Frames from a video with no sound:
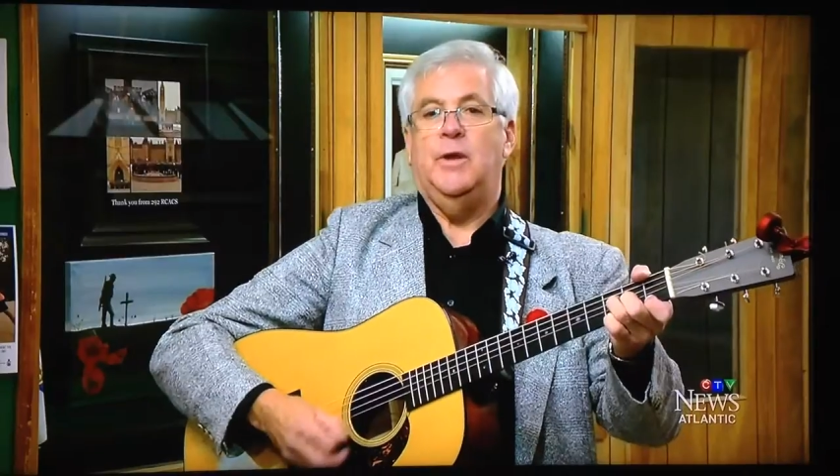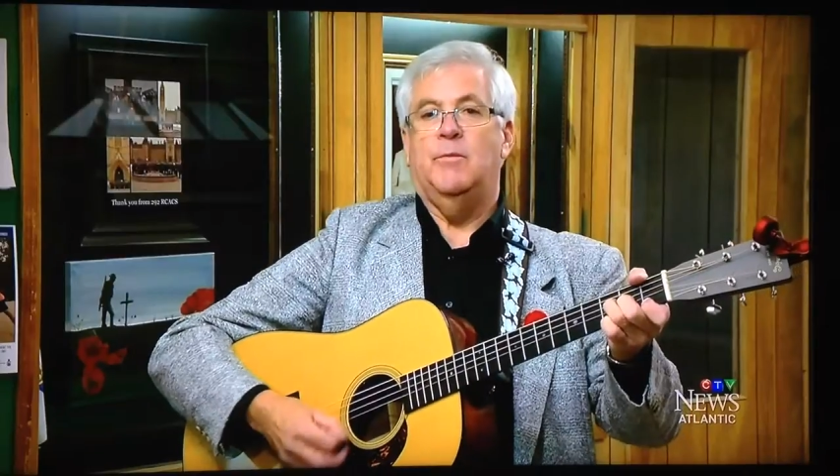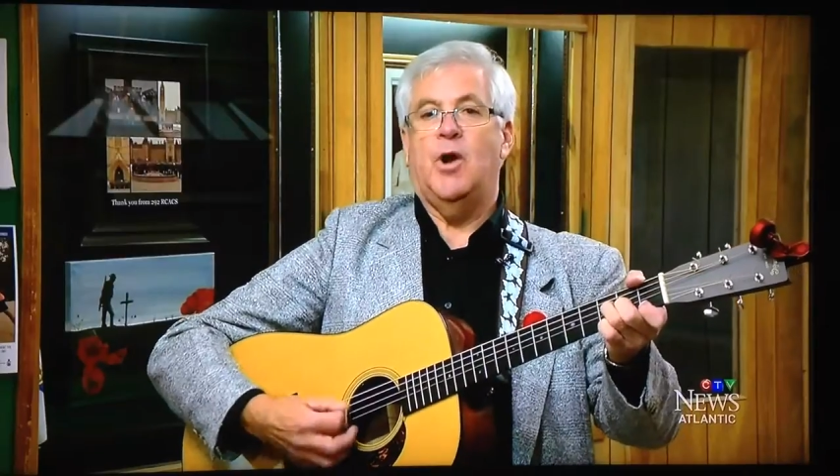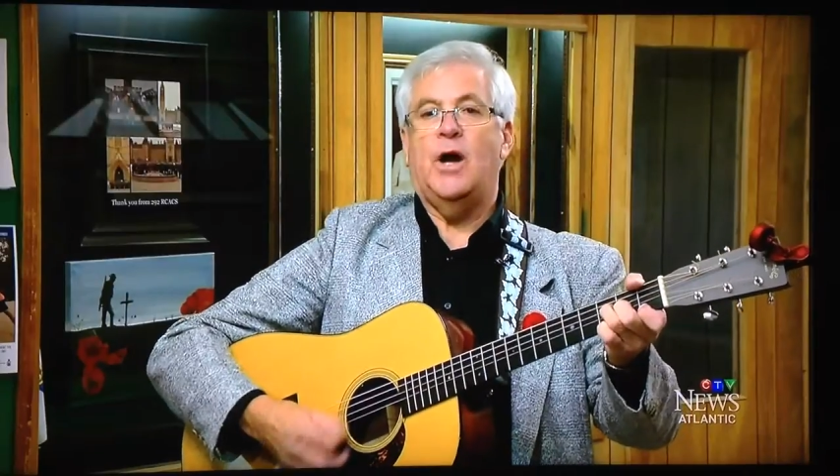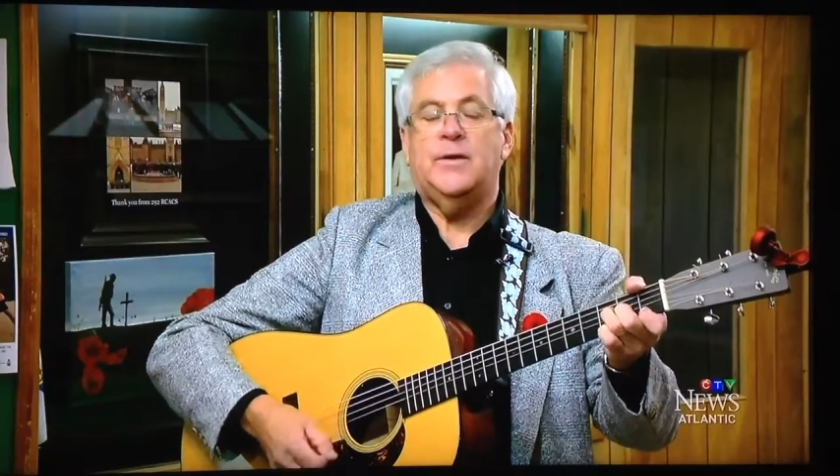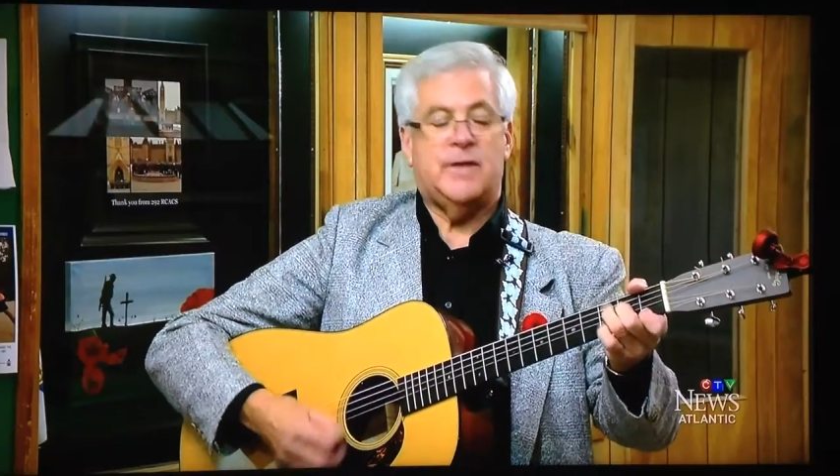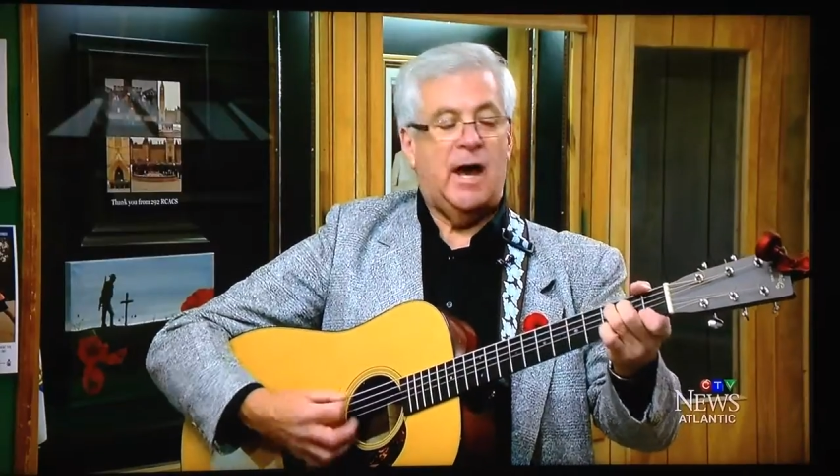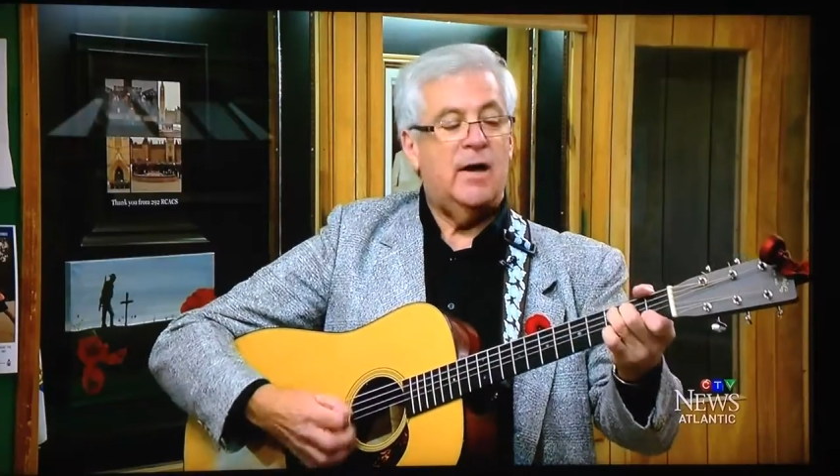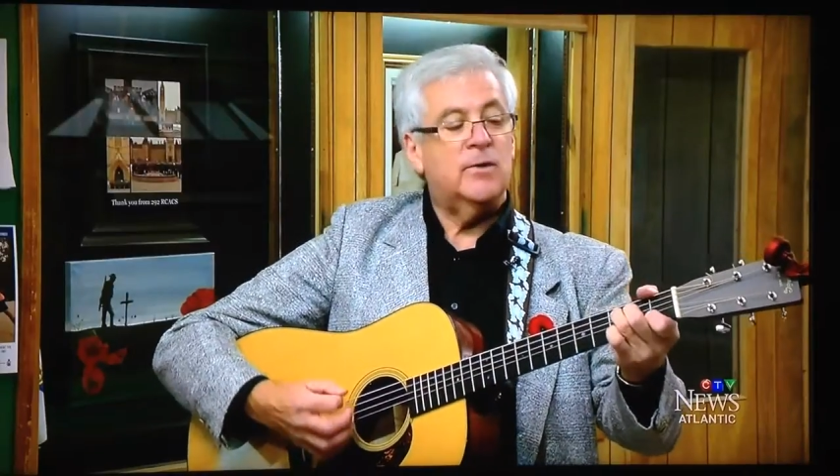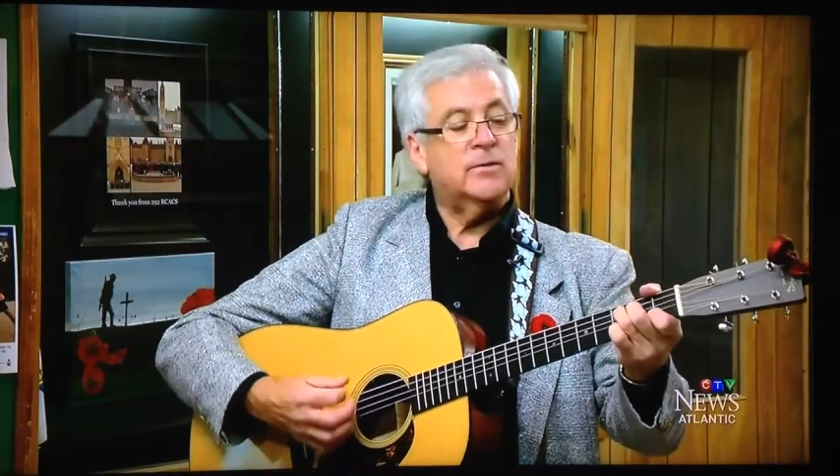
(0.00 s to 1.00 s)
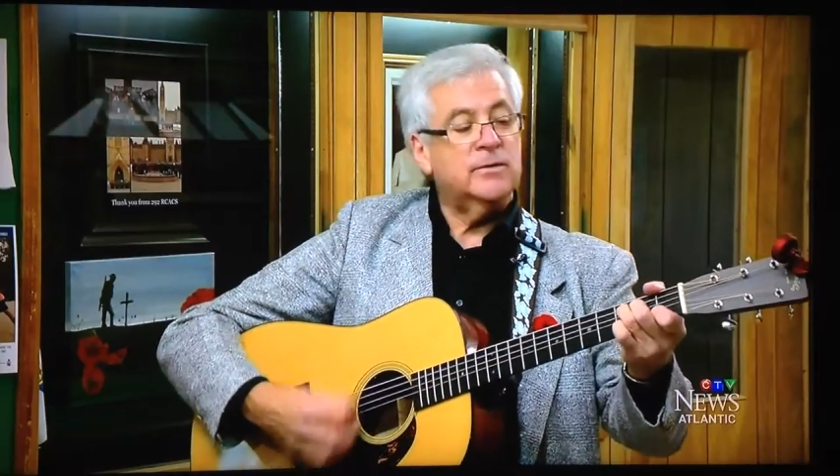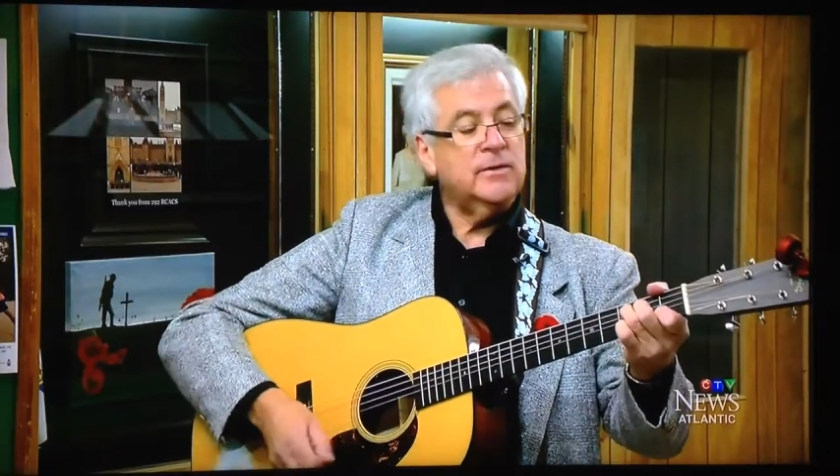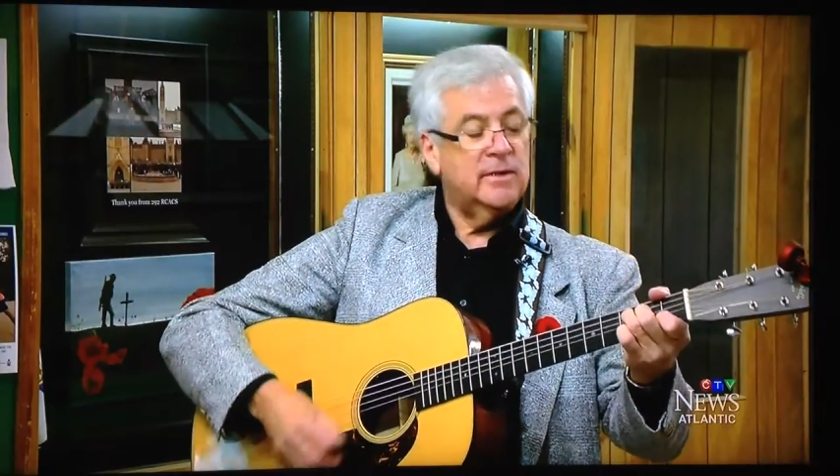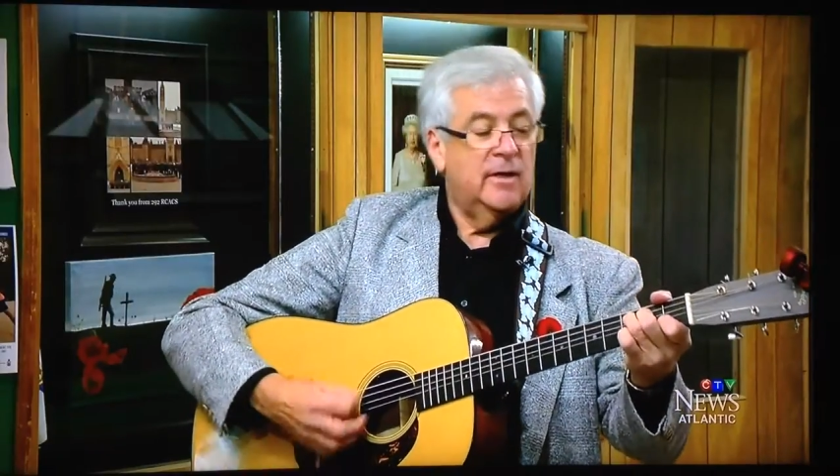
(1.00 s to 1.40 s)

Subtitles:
been brought down